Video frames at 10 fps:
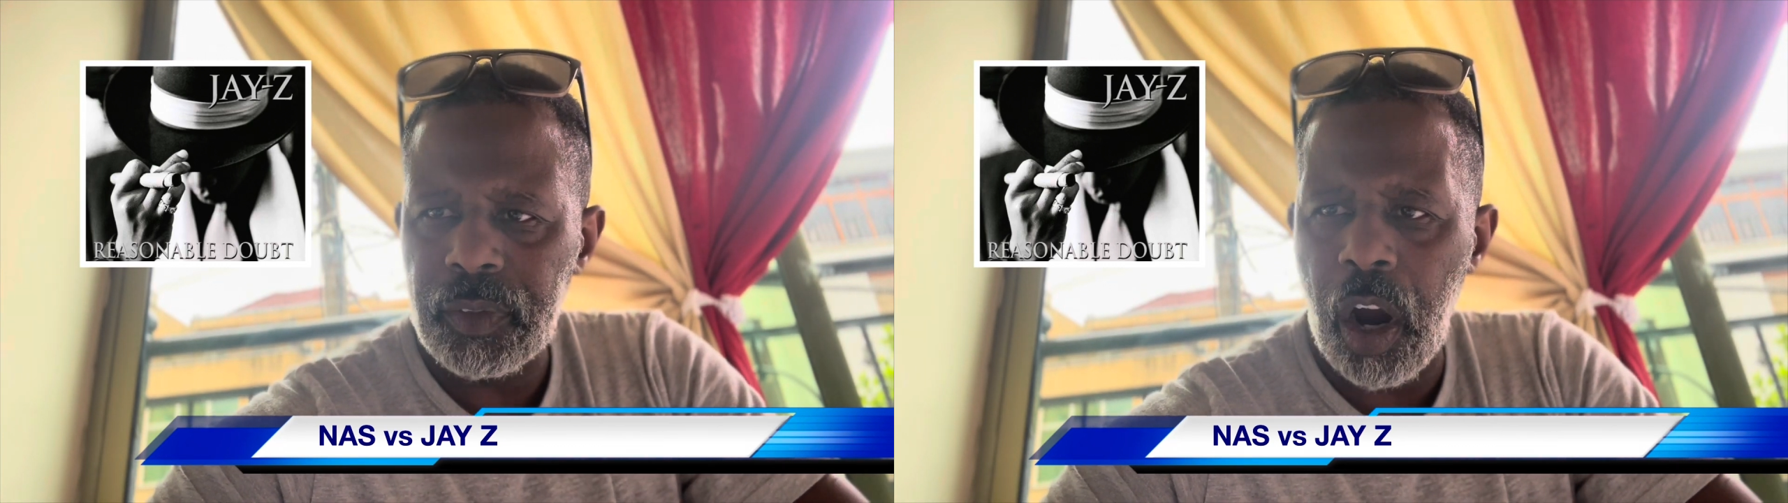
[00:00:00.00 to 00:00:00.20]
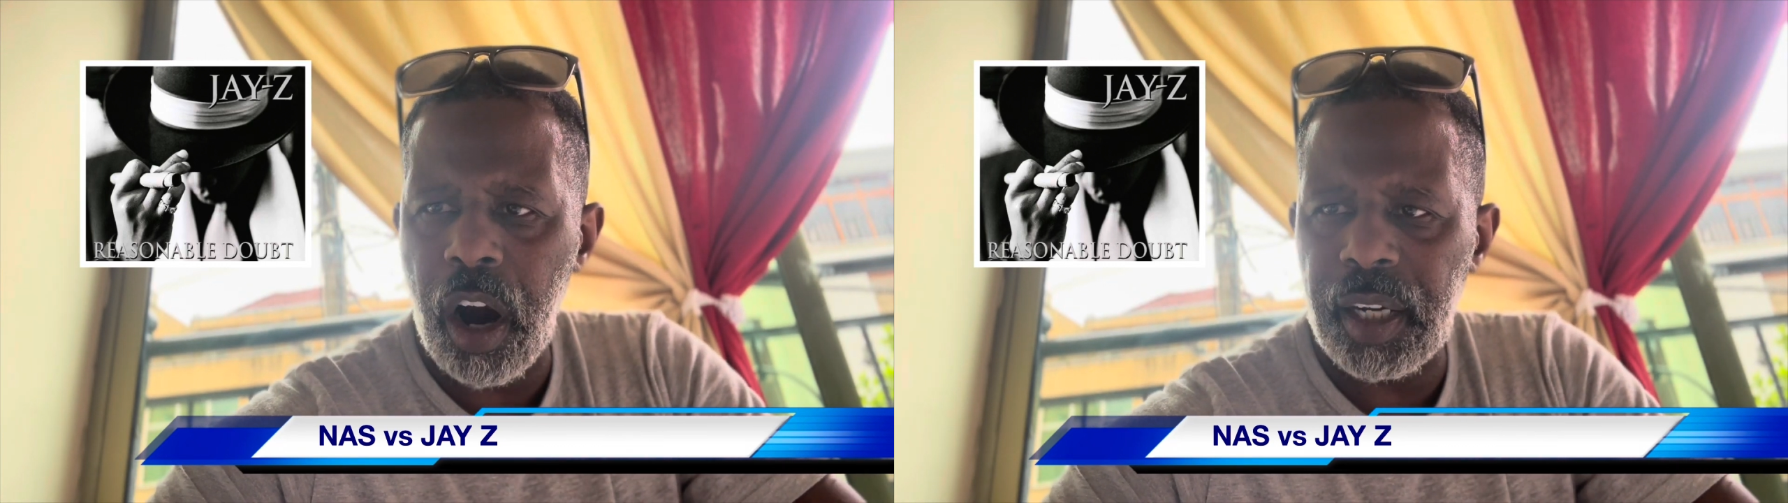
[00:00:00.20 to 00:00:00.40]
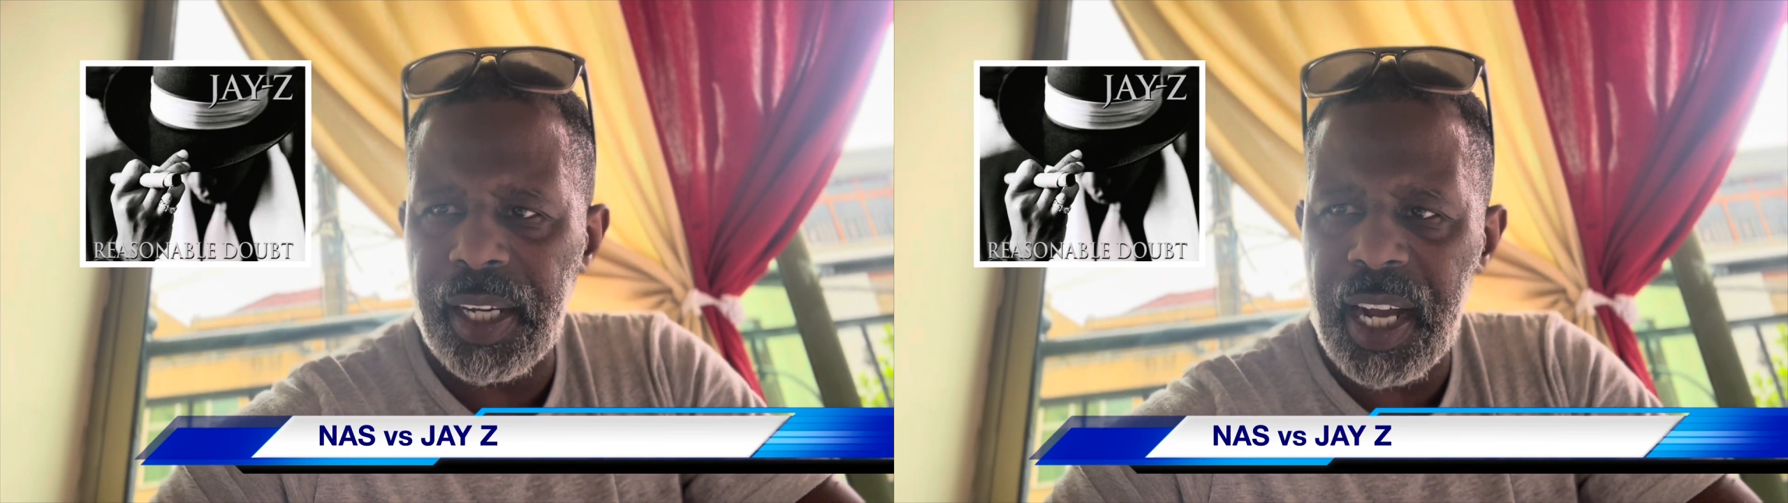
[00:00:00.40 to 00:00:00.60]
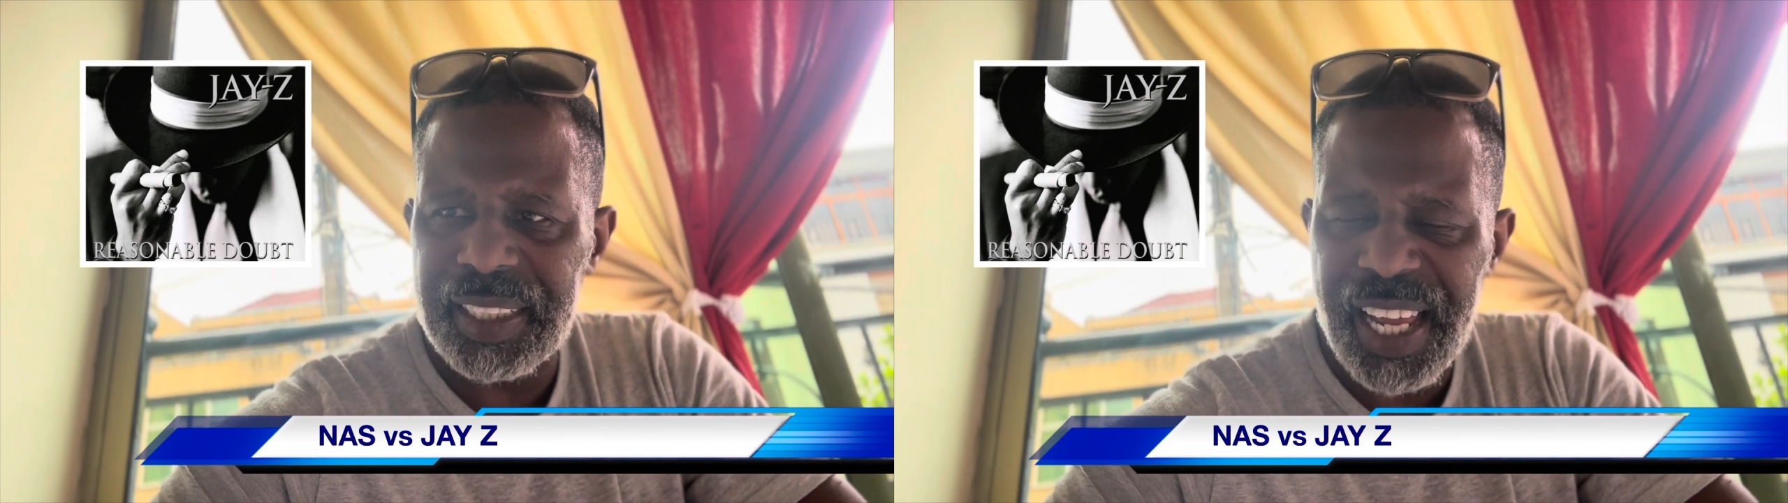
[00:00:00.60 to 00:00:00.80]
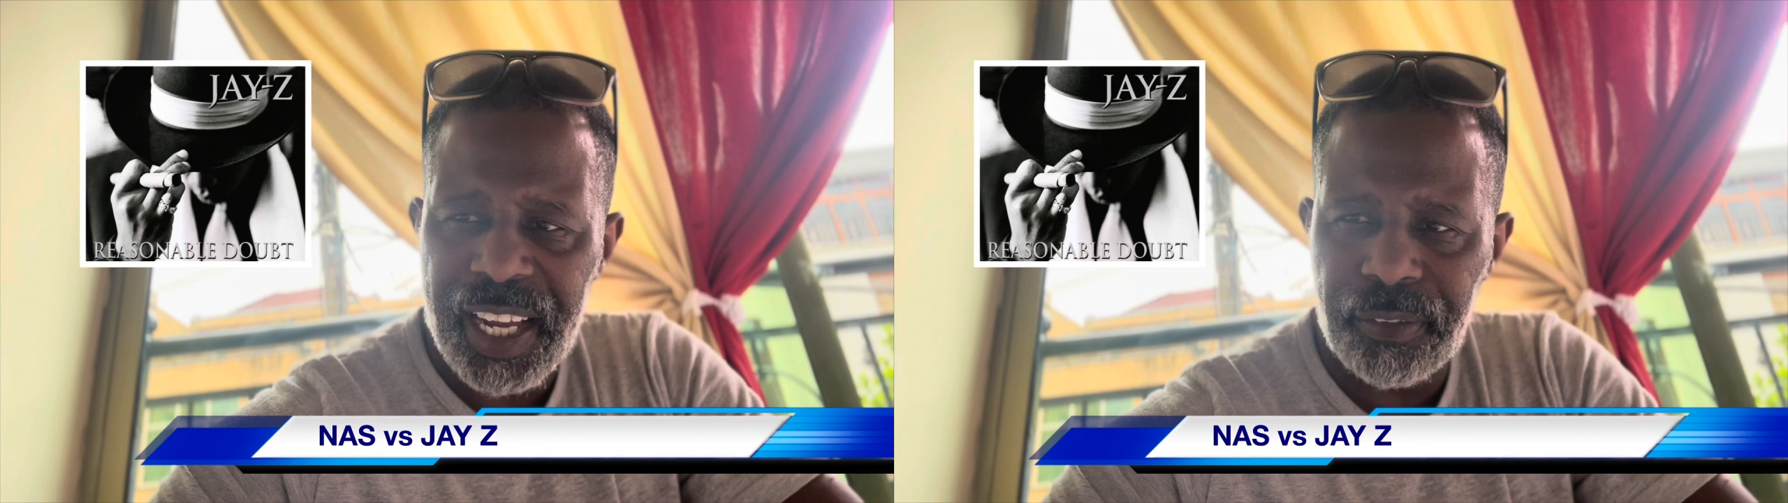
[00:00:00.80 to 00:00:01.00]
Hard Knock
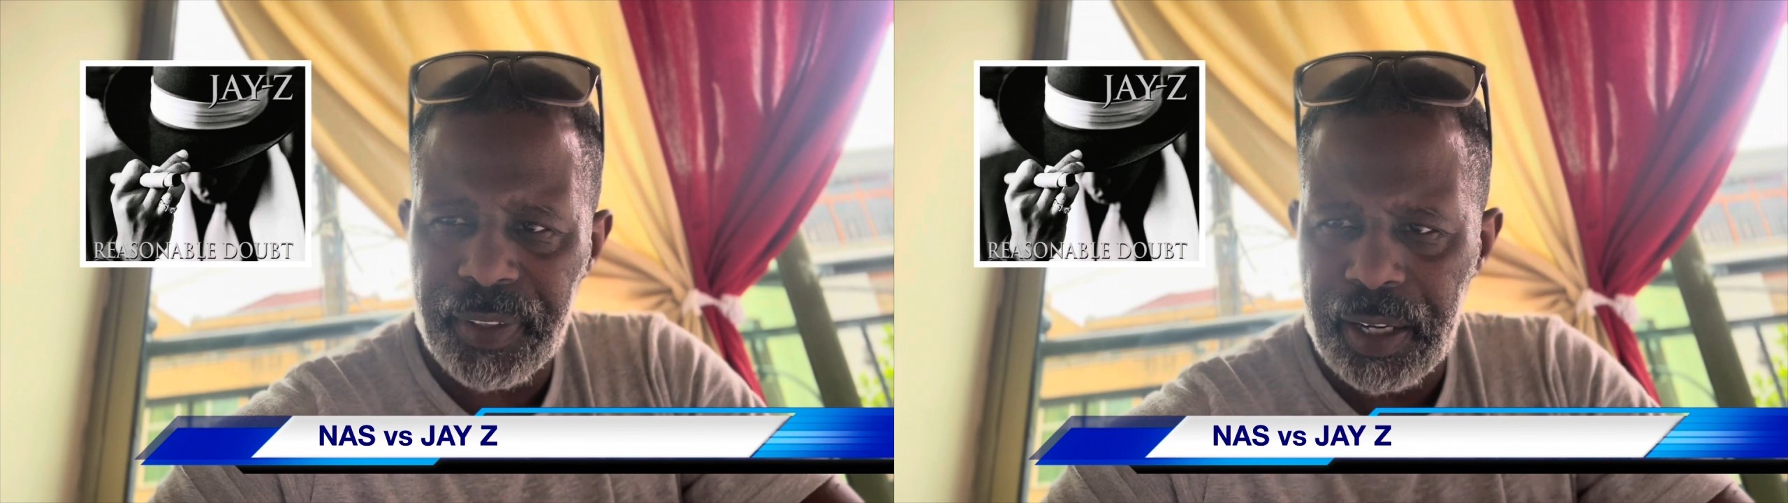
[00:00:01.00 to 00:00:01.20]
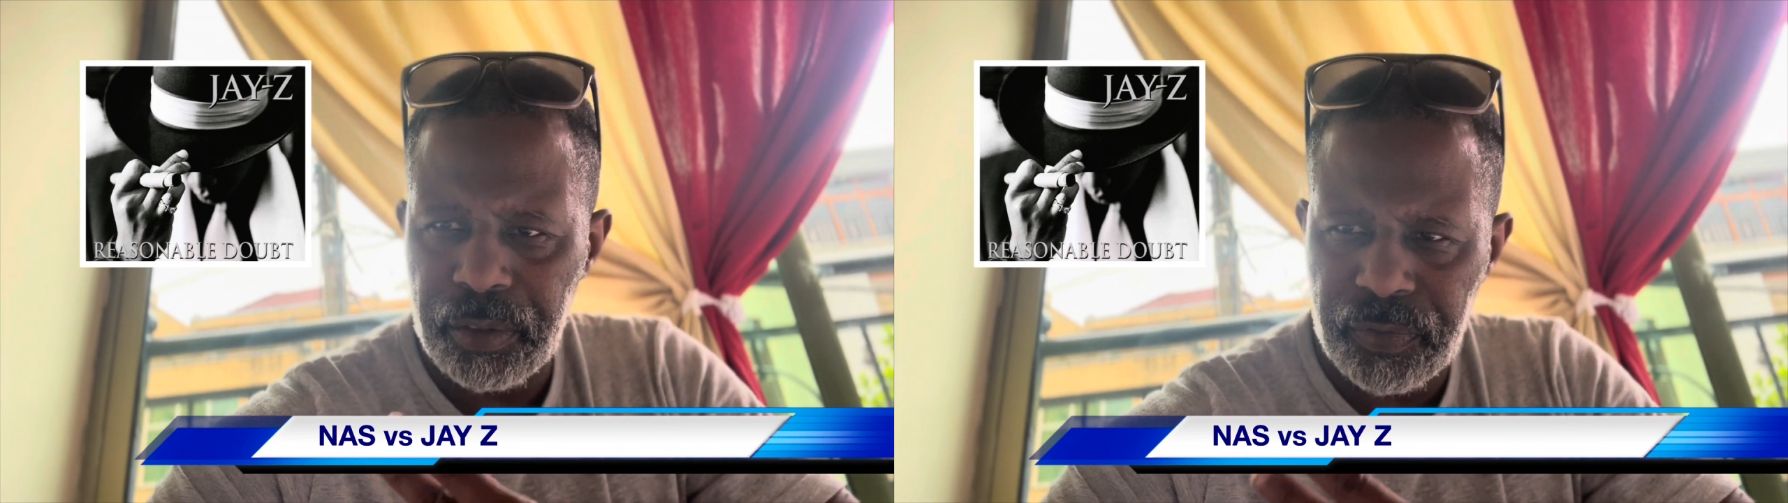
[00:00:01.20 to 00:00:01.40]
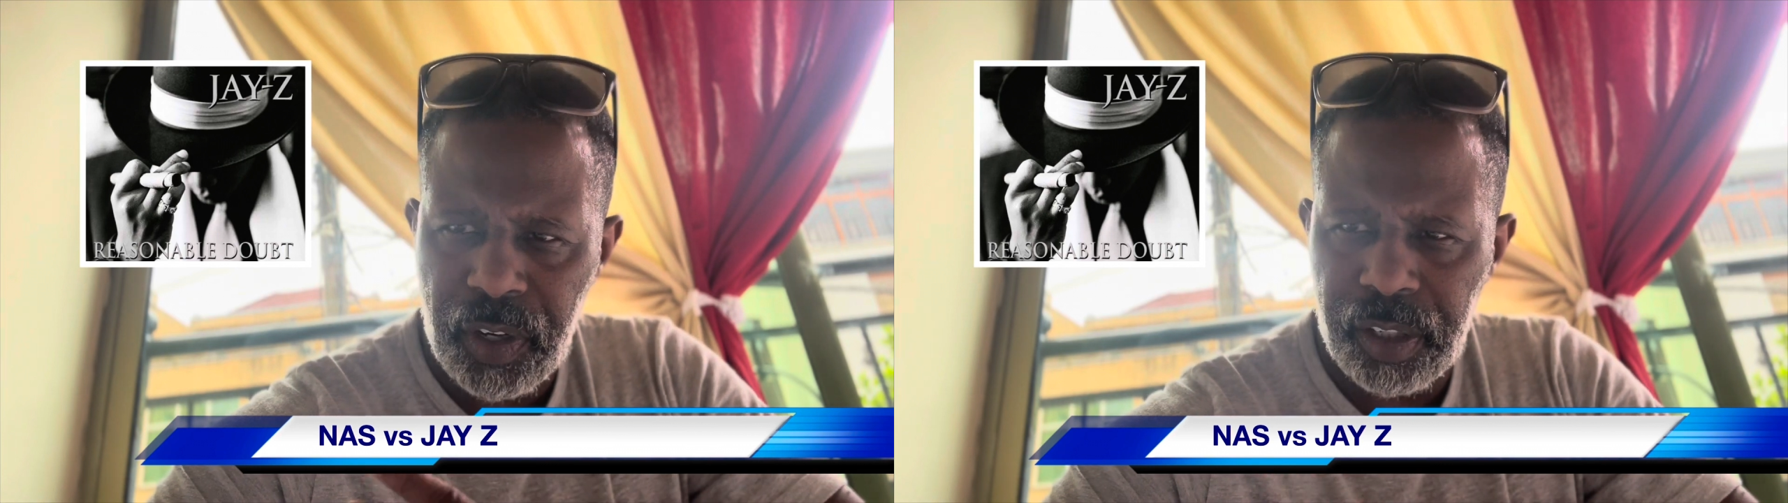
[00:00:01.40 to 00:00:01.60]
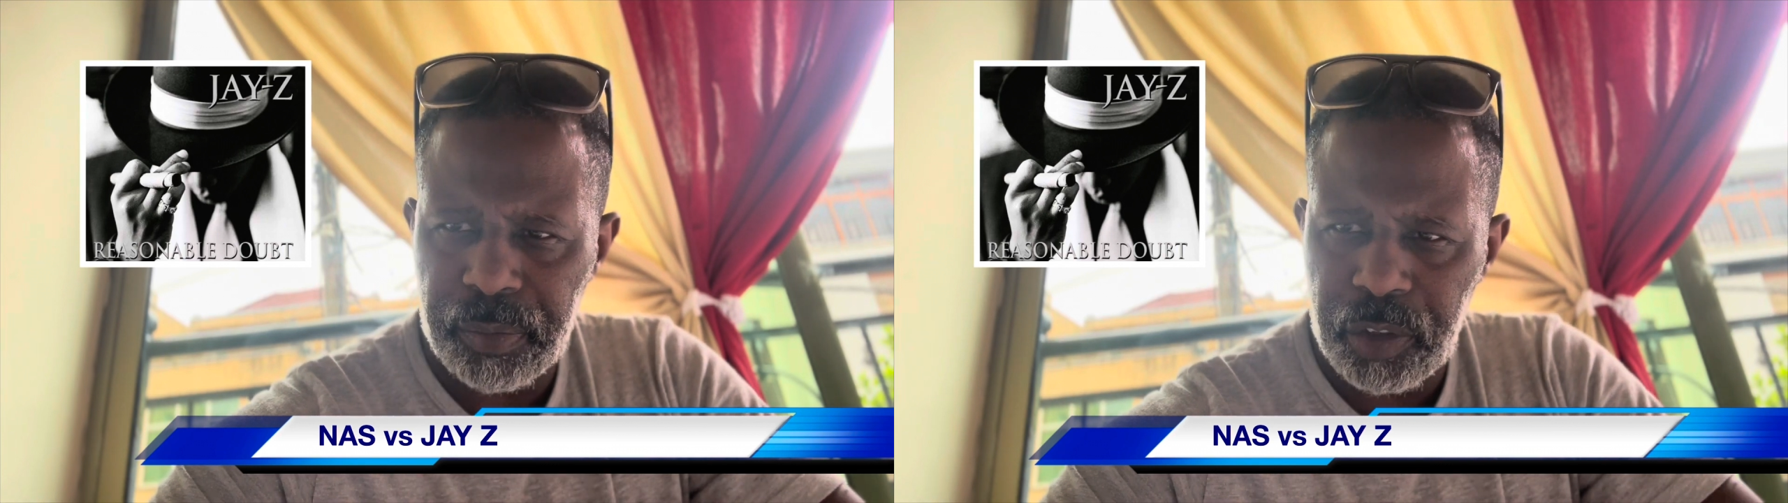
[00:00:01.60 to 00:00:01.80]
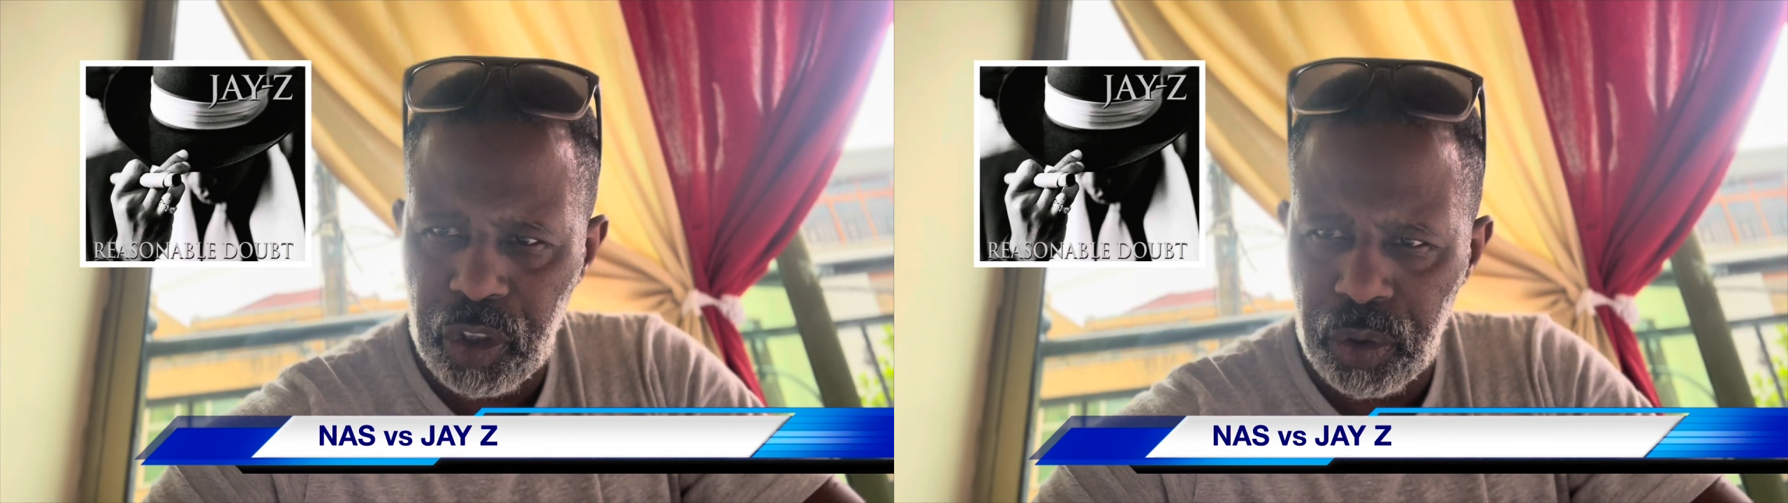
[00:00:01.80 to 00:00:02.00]
Life, that was
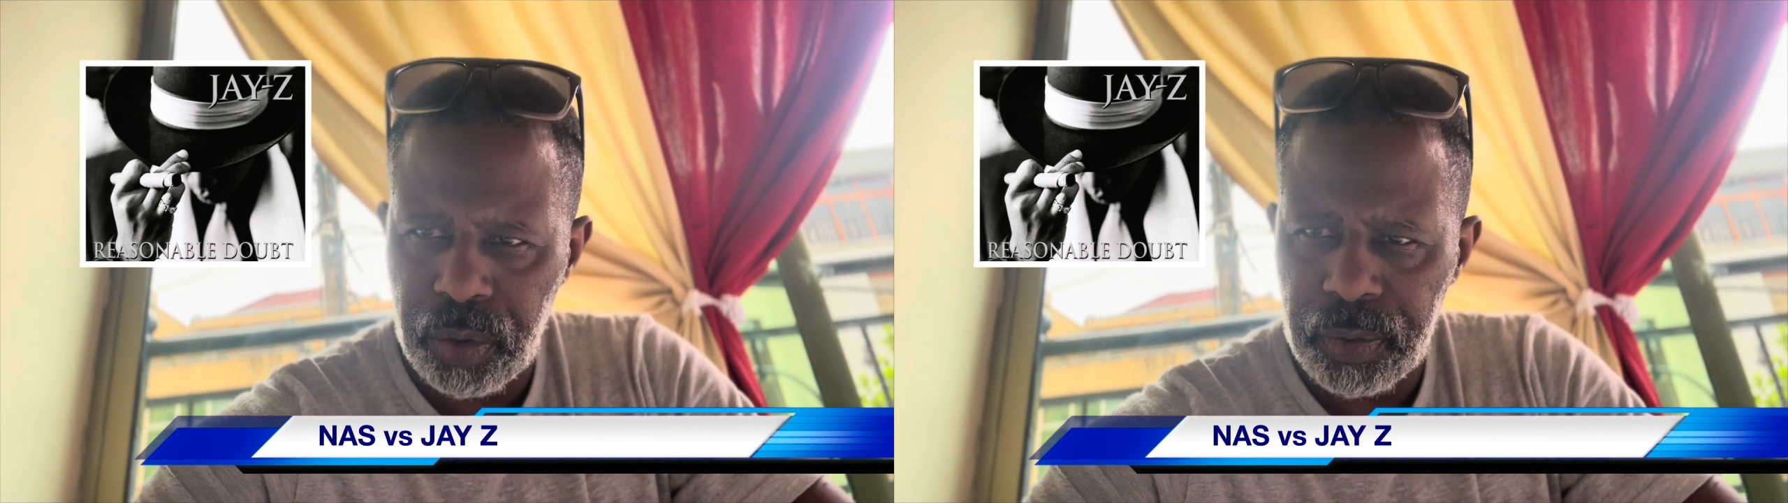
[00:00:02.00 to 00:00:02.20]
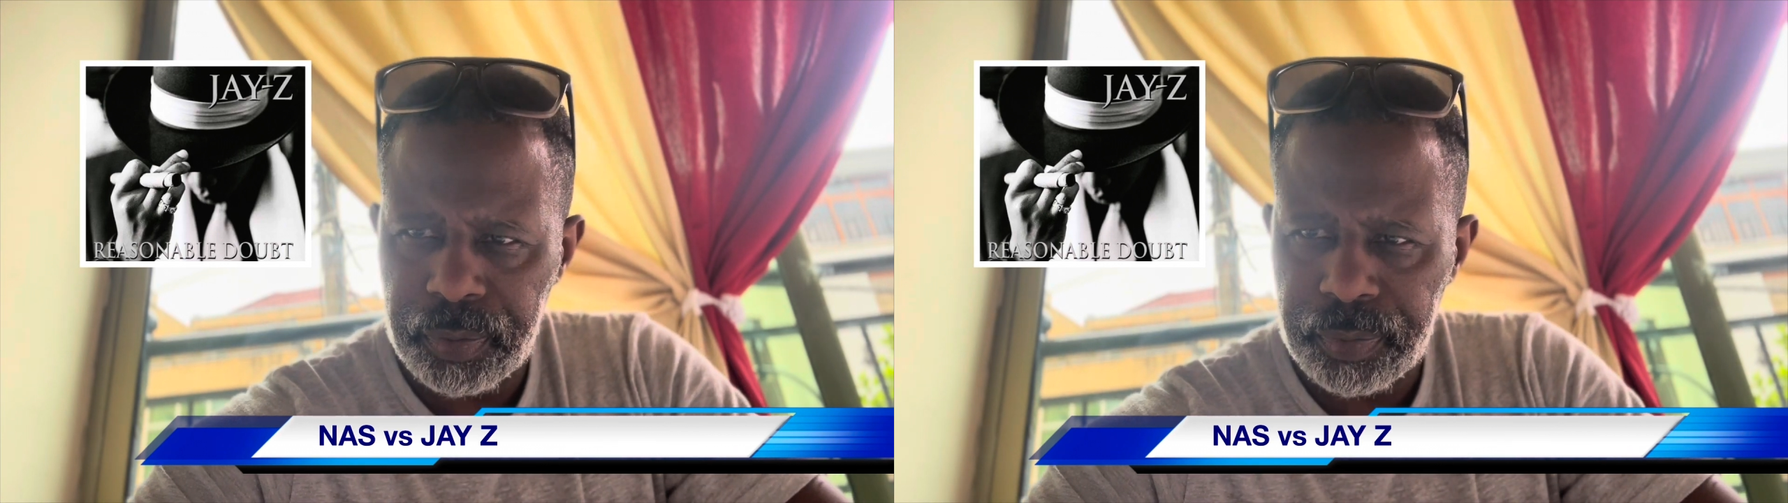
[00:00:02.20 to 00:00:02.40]
Volume 2,